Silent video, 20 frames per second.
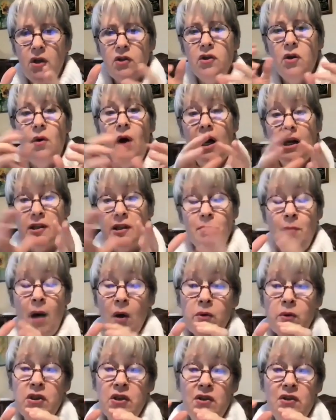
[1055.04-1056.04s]
So
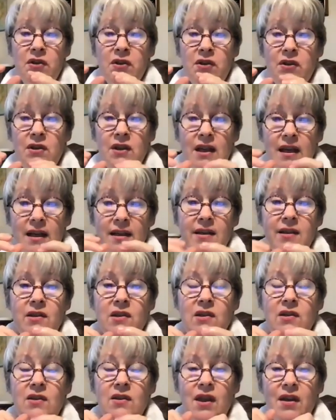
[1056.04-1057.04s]
osmosis
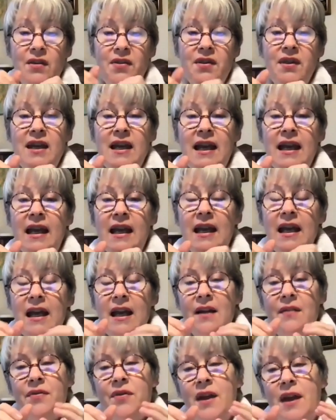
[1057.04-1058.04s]
is the thing
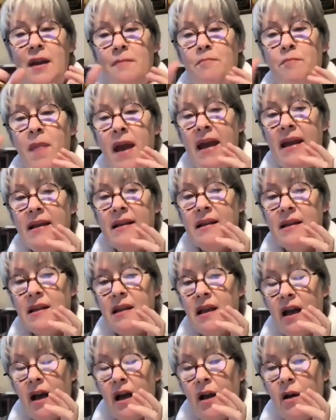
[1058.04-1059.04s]
that makes
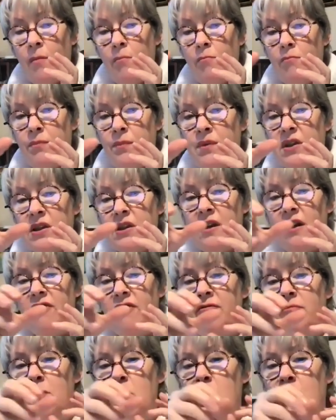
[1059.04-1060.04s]

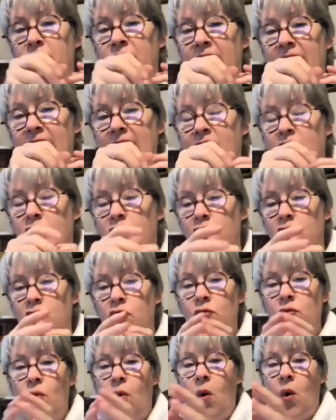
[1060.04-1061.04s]
stuff move
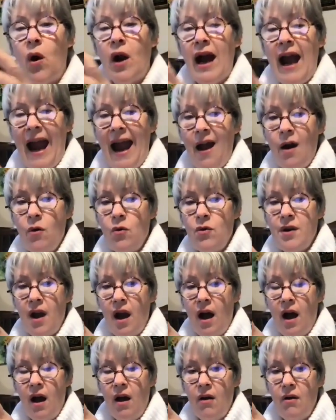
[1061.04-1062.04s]
into or out
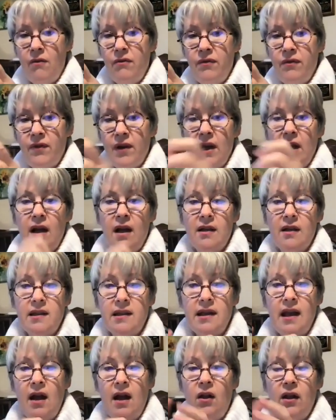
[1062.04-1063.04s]
of a
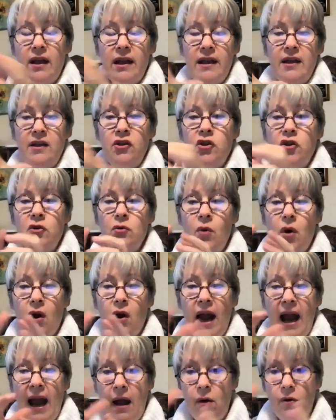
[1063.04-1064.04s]
cell, into
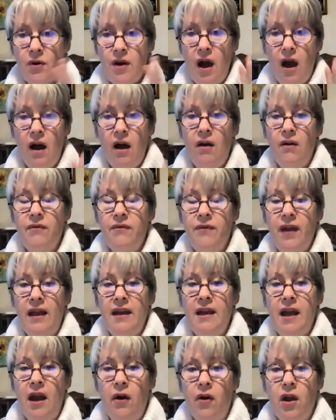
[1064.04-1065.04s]
or out of
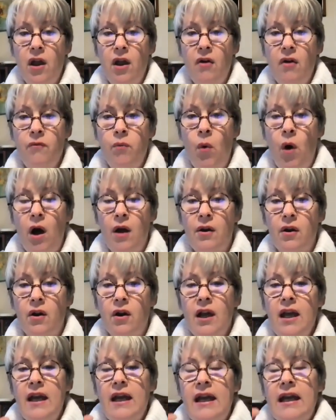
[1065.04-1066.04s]
an area of water.